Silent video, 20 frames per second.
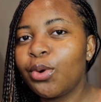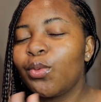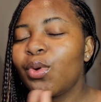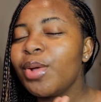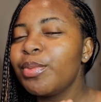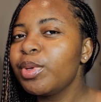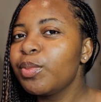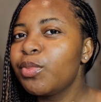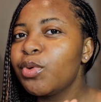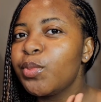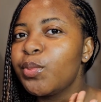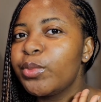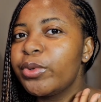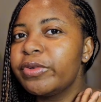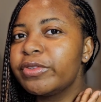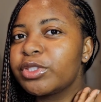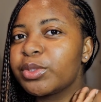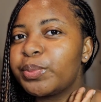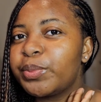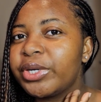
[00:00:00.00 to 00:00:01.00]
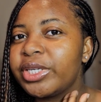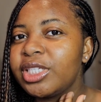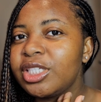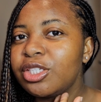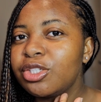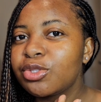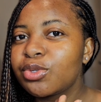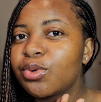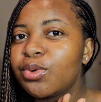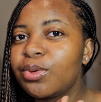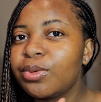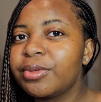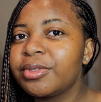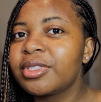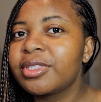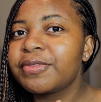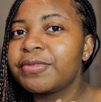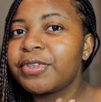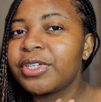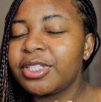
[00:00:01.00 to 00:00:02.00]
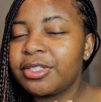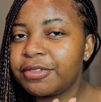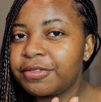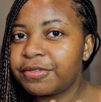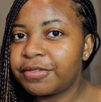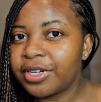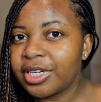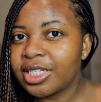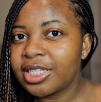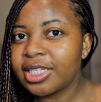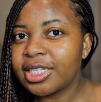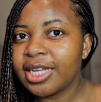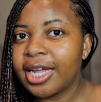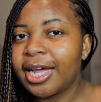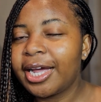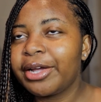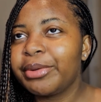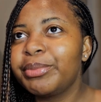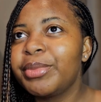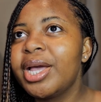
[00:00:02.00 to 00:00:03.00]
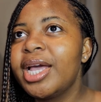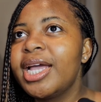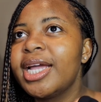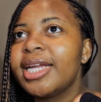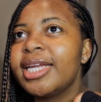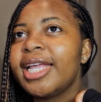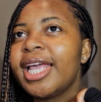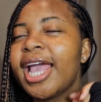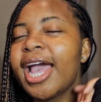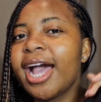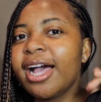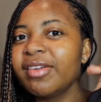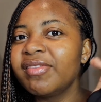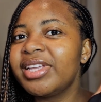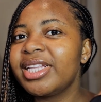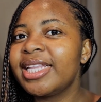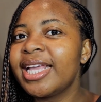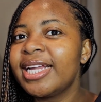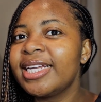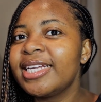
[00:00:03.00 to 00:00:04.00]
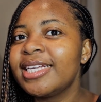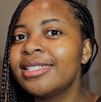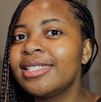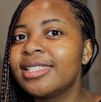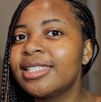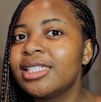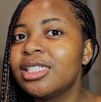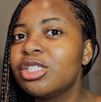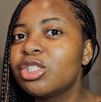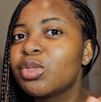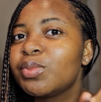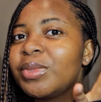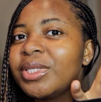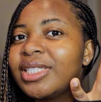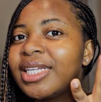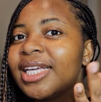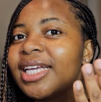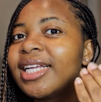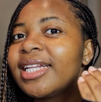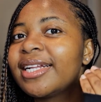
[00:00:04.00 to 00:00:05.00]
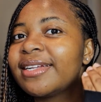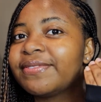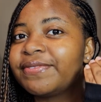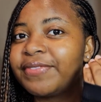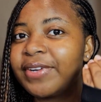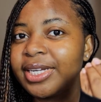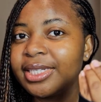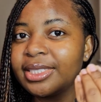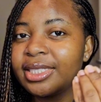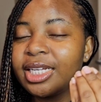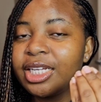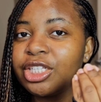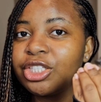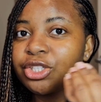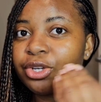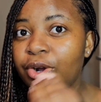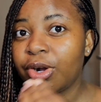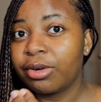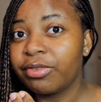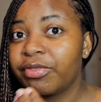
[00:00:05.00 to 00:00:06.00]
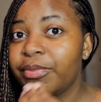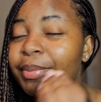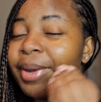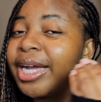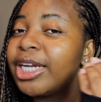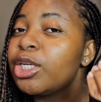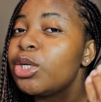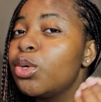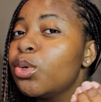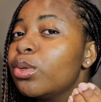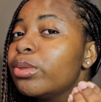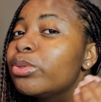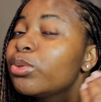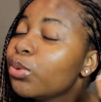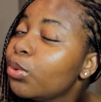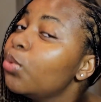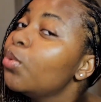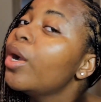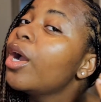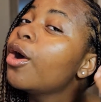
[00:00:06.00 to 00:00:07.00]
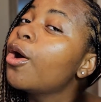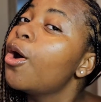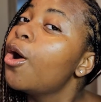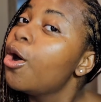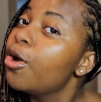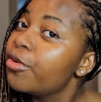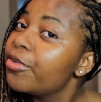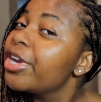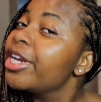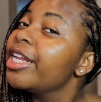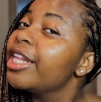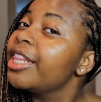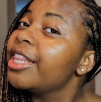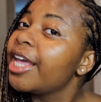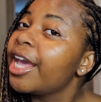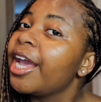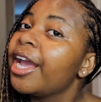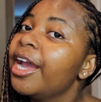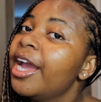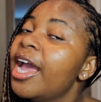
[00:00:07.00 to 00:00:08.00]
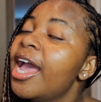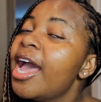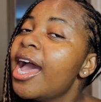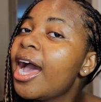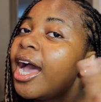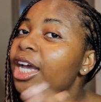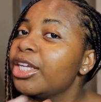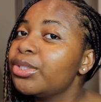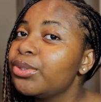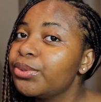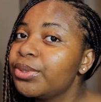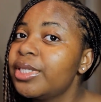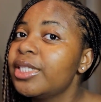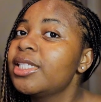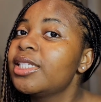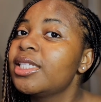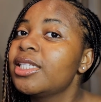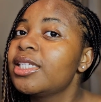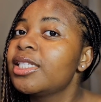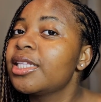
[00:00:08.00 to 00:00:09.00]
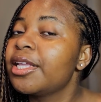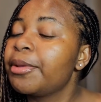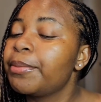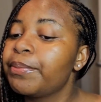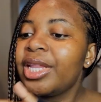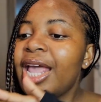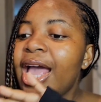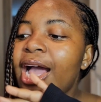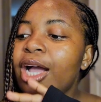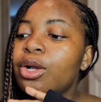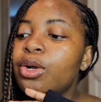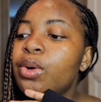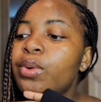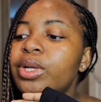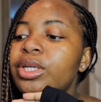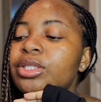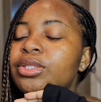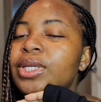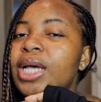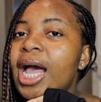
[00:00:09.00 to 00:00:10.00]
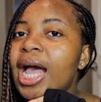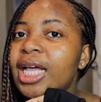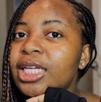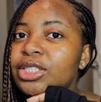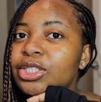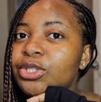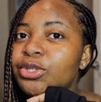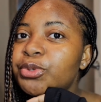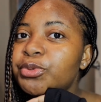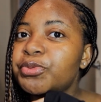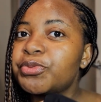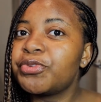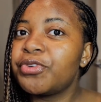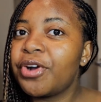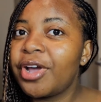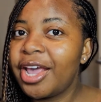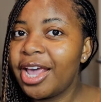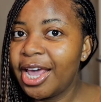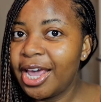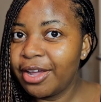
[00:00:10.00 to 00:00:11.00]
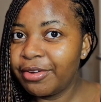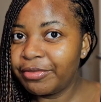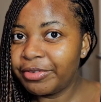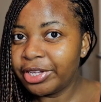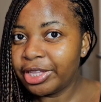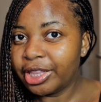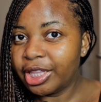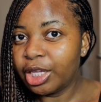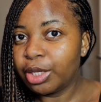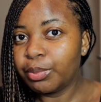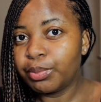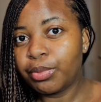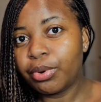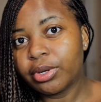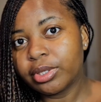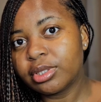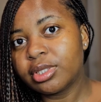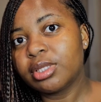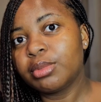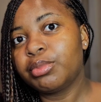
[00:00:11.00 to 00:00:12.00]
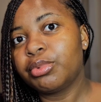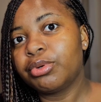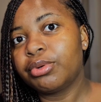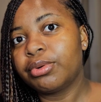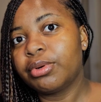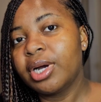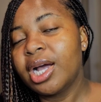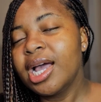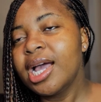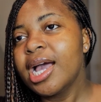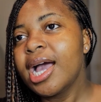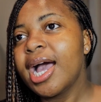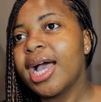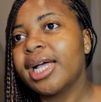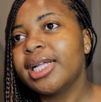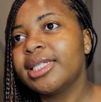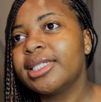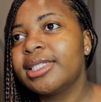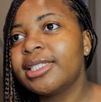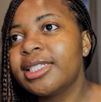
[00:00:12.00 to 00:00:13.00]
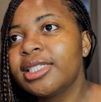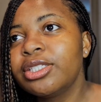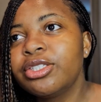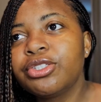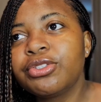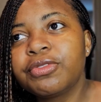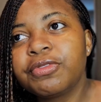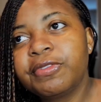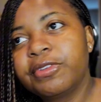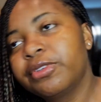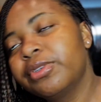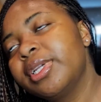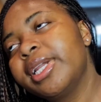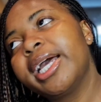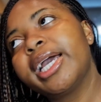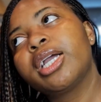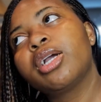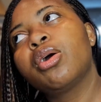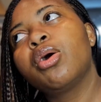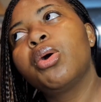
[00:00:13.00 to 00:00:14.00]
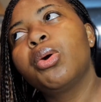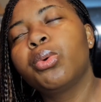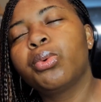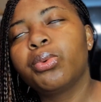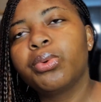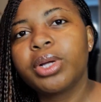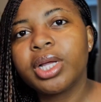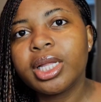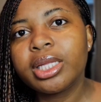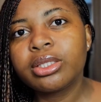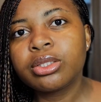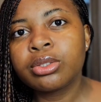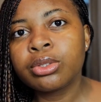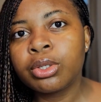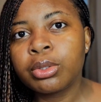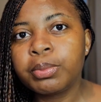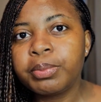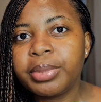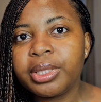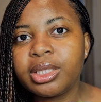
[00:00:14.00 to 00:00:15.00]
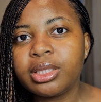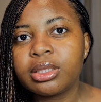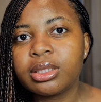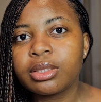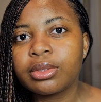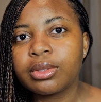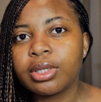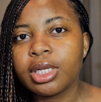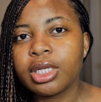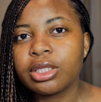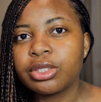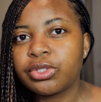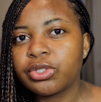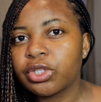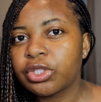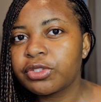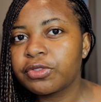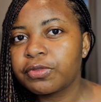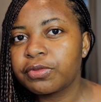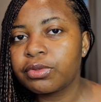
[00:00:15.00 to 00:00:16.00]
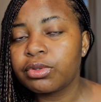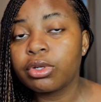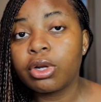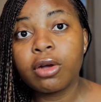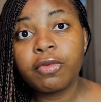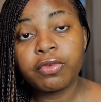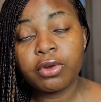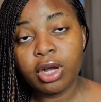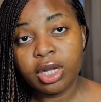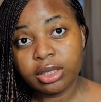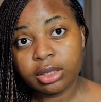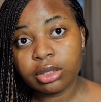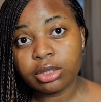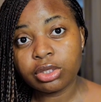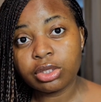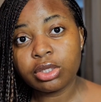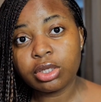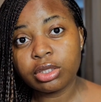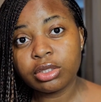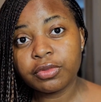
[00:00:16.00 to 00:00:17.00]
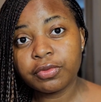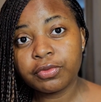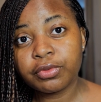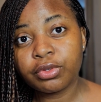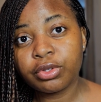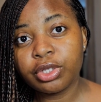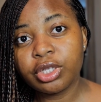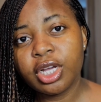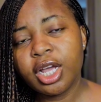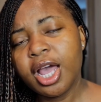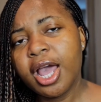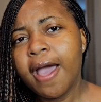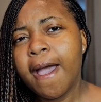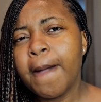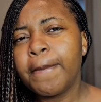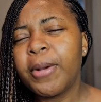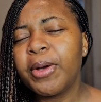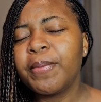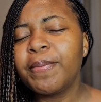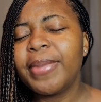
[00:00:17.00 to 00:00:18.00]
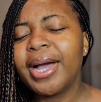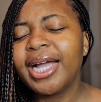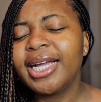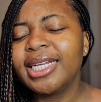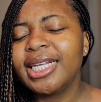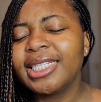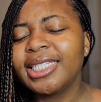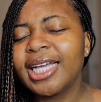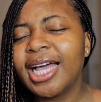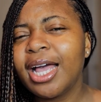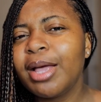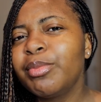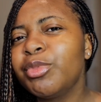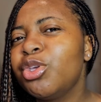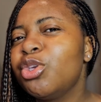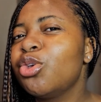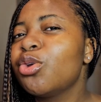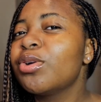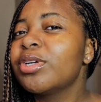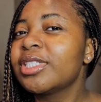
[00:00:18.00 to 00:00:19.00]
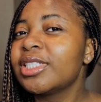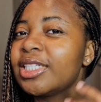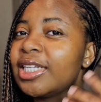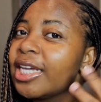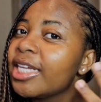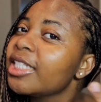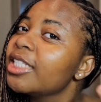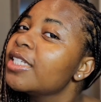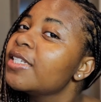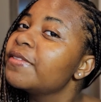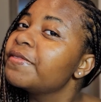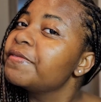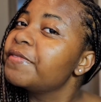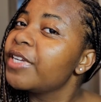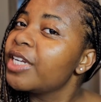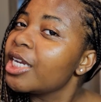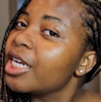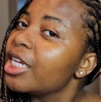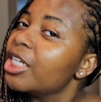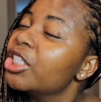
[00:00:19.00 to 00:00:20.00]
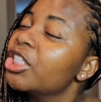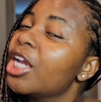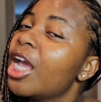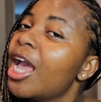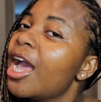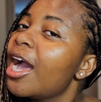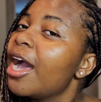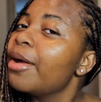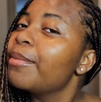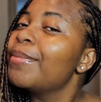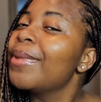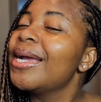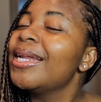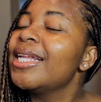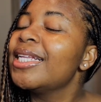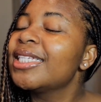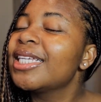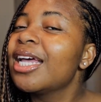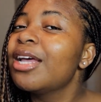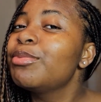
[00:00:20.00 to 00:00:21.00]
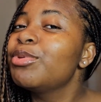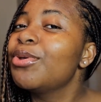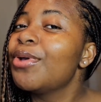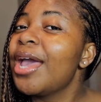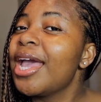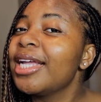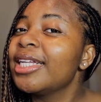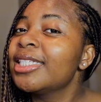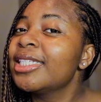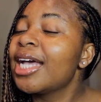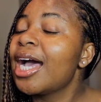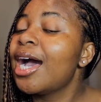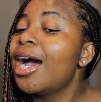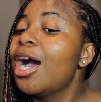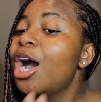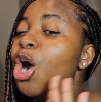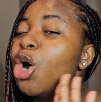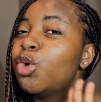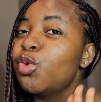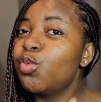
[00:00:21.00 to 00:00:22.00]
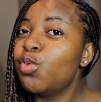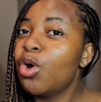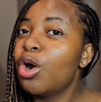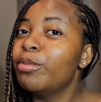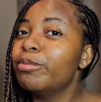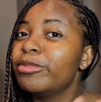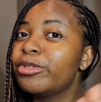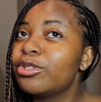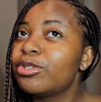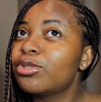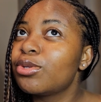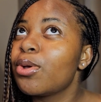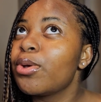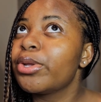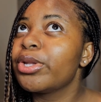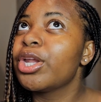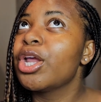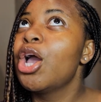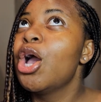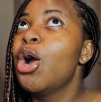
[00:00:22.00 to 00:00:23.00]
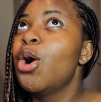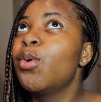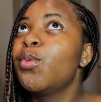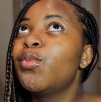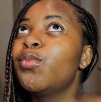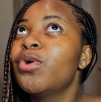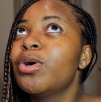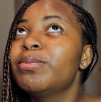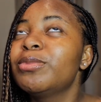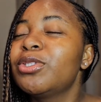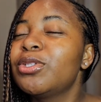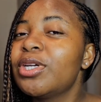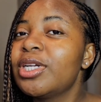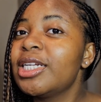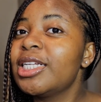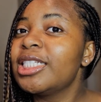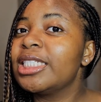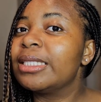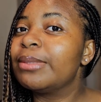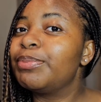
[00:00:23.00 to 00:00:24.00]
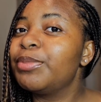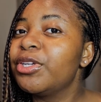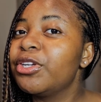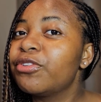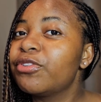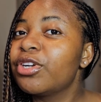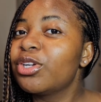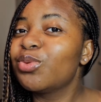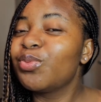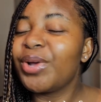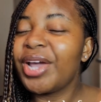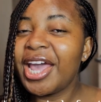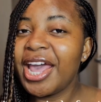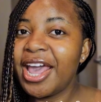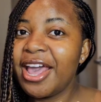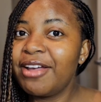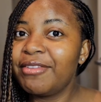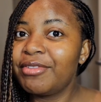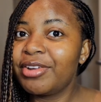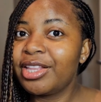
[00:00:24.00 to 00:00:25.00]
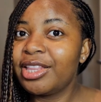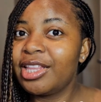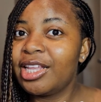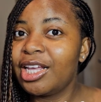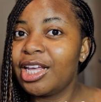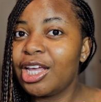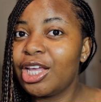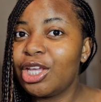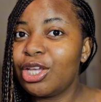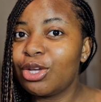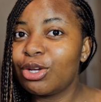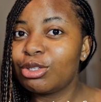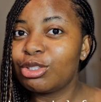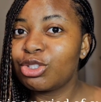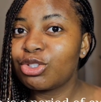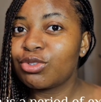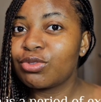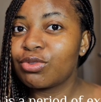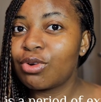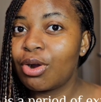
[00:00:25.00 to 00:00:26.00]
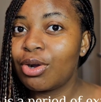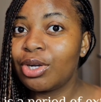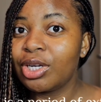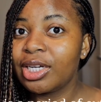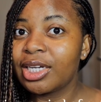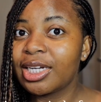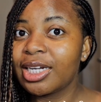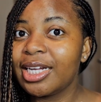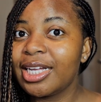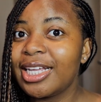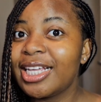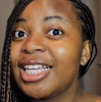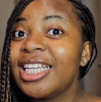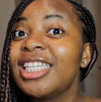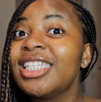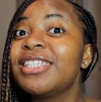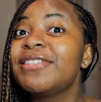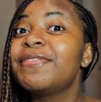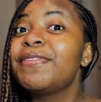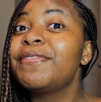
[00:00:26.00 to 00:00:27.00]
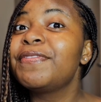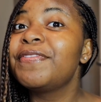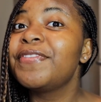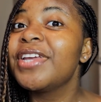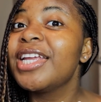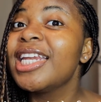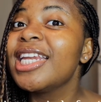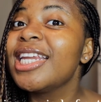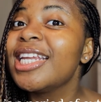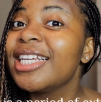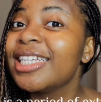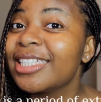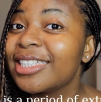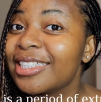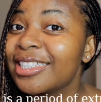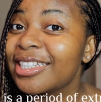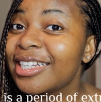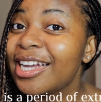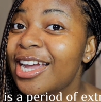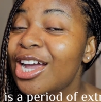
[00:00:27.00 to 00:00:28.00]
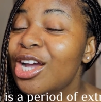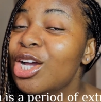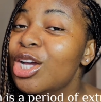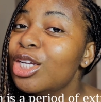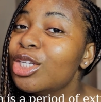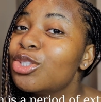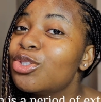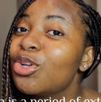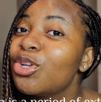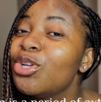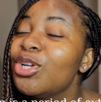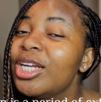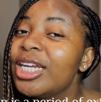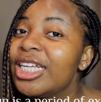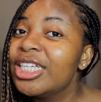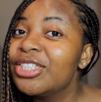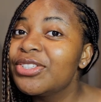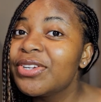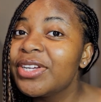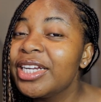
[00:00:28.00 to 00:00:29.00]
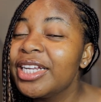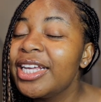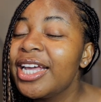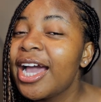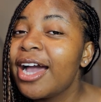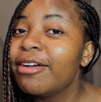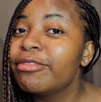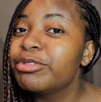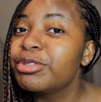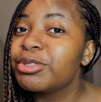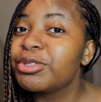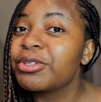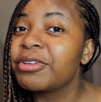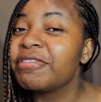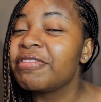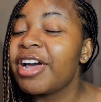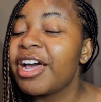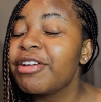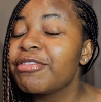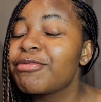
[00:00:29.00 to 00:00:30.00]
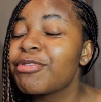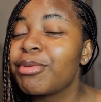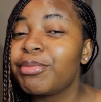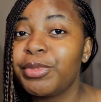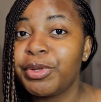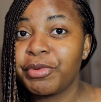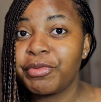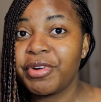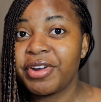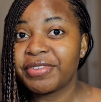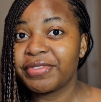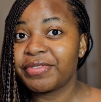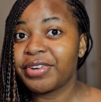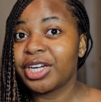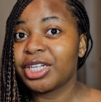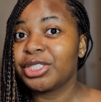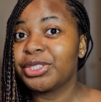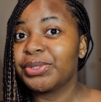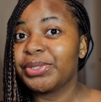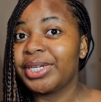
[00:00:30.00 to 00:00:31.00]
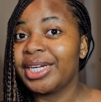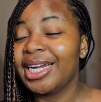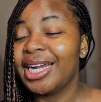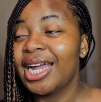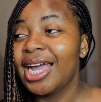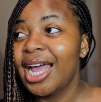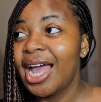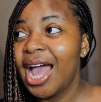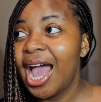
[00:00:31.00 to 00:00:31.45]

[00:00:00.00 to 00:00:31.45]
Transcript: When people move to boarding schools for the first time, they have the tendency to be taken advantage of by those who were already there and know the system. They are going to ask you for everything possible, and since you feel like, oh, it's no big deal, it's just food. Of course it's just food, but by the time yours gets finished and by the time you enter Womson. Womson is a period where everything in your trunk is finished. So you literally have to survive from the refectory.